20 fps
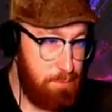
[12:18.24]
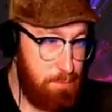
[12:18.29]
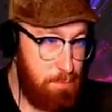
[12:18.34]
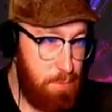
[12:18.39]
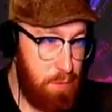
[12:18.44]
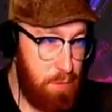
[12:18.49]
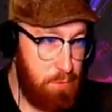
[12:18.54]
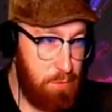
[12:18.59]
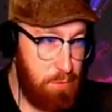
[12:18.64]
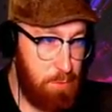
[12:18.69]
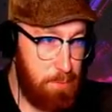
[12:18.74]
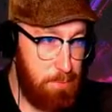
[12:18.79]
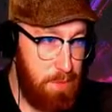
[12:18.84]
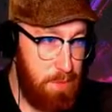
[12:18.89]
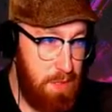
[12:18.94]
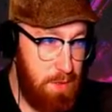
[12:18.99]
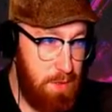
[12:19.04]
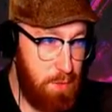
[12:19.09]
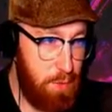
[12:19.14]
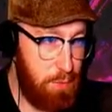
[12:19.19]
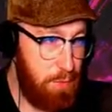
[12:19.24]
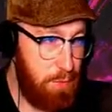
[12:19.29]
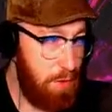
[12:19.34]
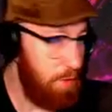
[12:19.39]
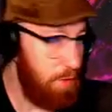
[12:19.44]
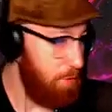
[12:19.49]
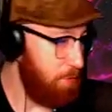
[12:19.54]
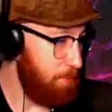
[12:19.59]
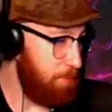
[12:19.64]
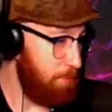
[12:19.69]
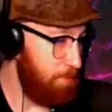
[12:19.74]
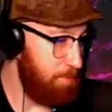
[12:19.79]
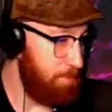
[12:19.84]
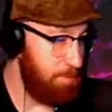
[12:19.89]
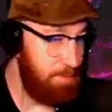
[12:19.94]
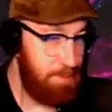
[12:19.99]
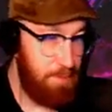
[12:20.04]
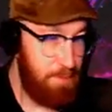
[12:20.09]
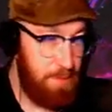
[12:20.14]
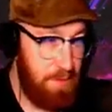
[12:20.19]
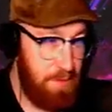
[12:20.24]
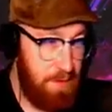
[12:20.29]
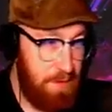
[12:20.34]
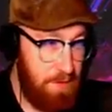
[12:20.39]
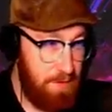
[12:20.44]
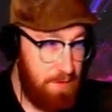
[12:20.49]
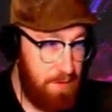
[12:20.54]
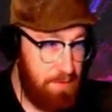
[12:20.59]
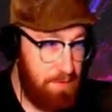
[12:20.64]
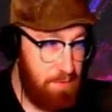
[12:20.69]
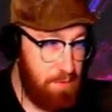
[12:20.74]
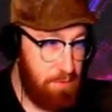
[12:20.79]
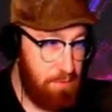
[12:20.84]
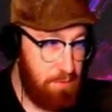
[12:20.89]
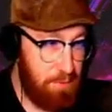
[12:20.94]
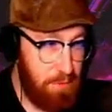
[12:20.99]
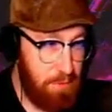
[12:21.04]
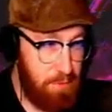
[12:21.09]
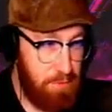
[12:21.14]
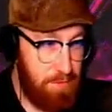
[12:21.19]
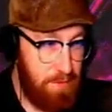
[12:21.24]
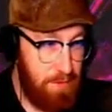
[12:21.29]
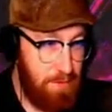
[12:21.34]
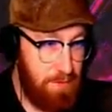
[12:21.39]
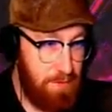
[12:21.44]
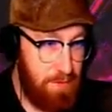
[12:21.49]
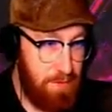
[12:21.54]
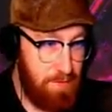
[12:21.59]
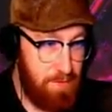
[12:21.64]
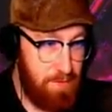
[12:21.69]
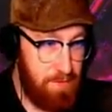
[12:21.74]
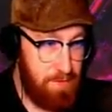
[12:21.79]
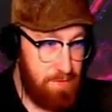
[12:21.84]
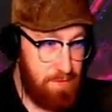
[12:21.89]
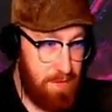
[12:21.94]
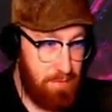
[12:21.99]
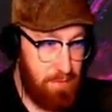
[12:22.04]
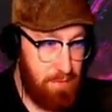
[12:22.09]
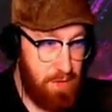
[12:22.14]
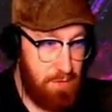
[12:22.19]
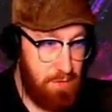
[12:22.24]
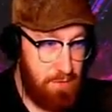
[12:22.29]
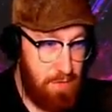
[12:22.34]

Possibly go wrong. That's the first thing that's ever gone